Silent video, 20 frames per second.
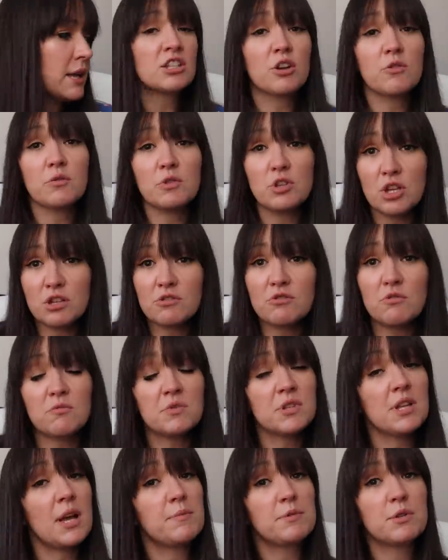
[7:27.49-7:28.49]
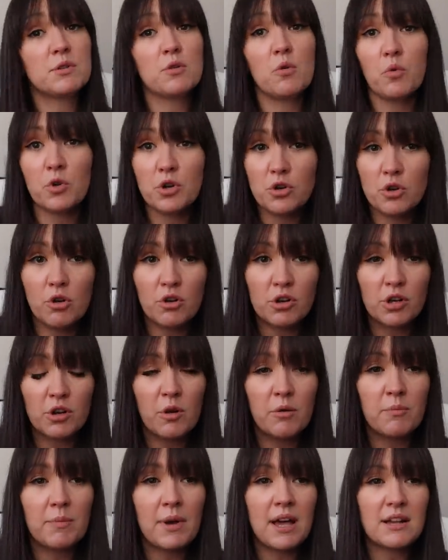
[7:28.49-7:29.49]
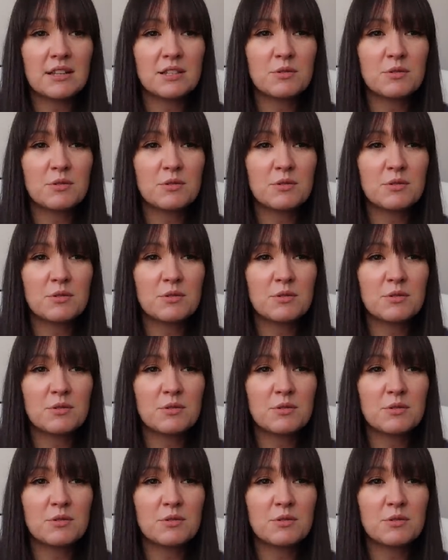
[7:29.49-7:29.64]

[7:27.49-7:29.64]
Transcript: So nursery and reception were not going back.